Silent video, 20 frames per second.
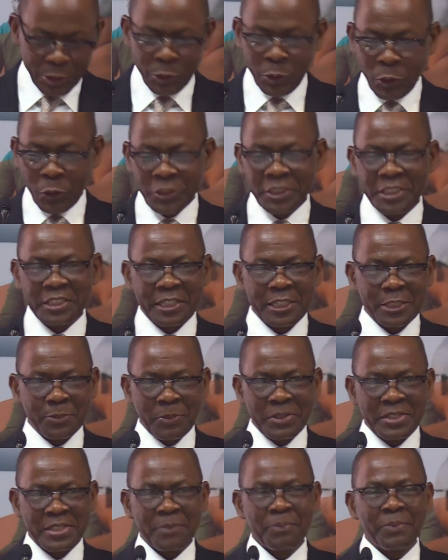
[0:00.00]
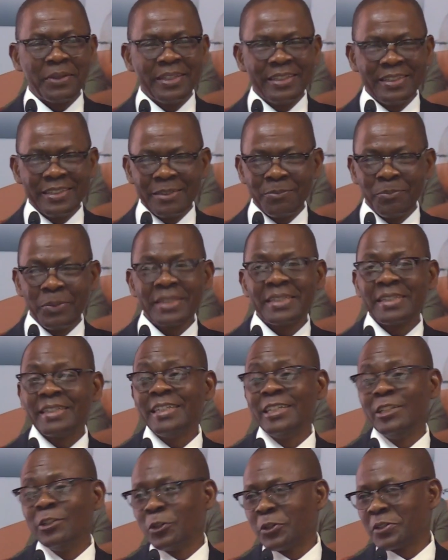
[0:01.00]
dodge responsibility, but
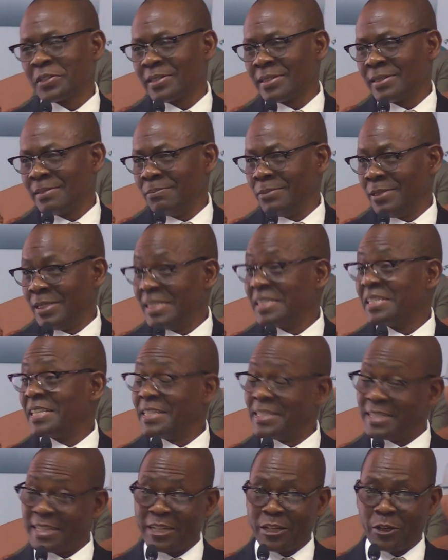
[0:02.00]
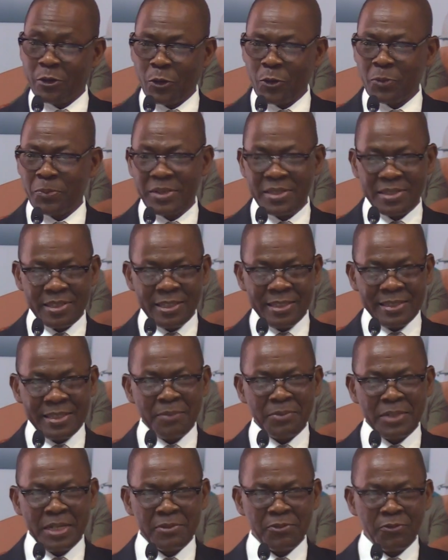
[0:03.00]
he knows, since he's an economist, he
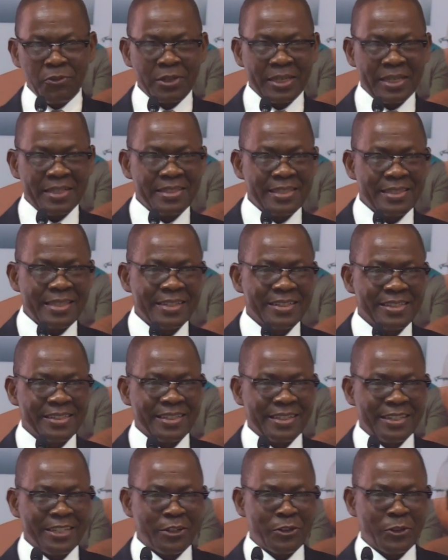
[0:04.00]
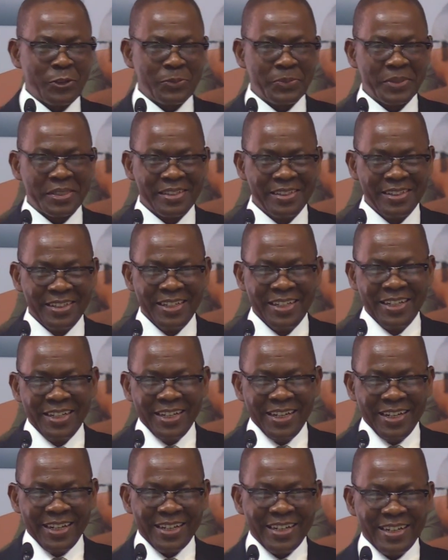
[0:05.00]
sometimes forgets that he's an economist.
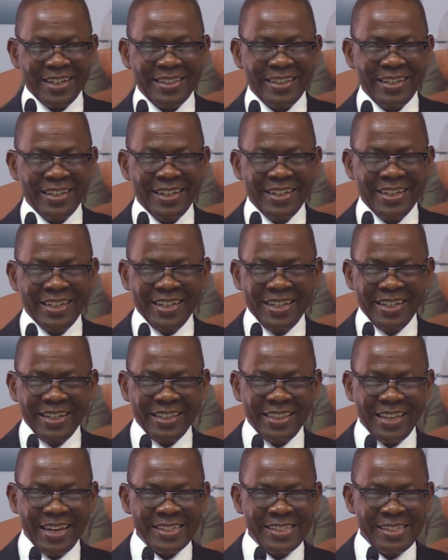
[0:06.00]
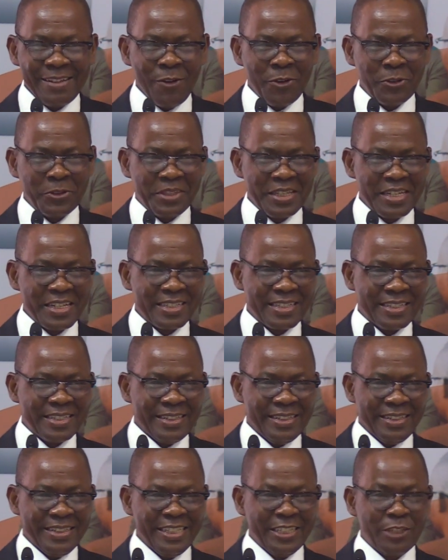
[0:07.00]
That all
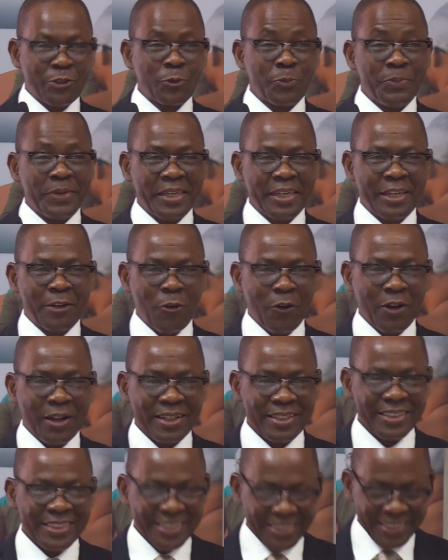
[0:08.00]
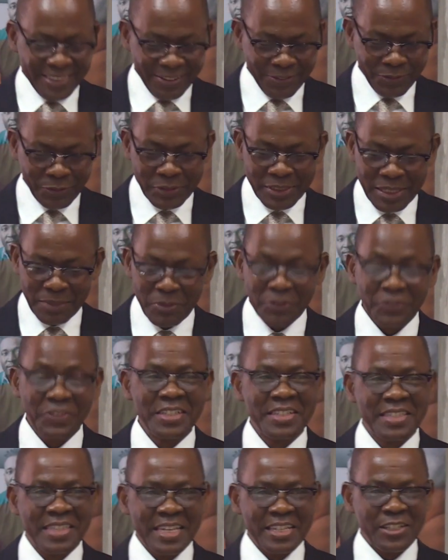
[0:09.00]
things need to be equal for some of
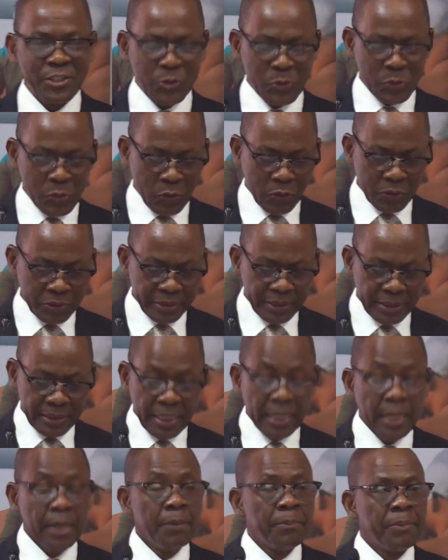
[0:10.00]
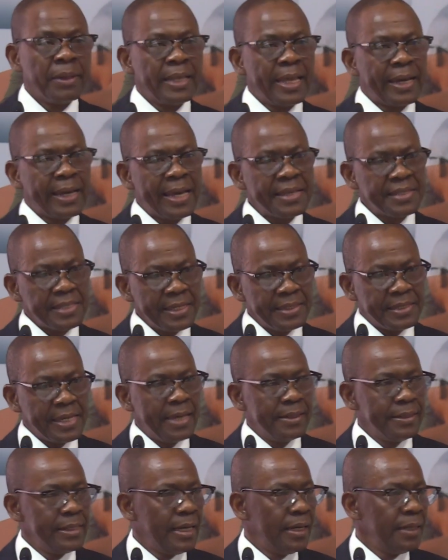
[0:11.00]
these things to hold. But like I said
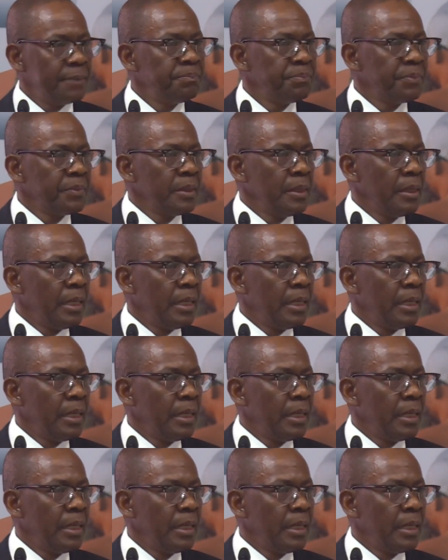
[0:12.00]
earlier,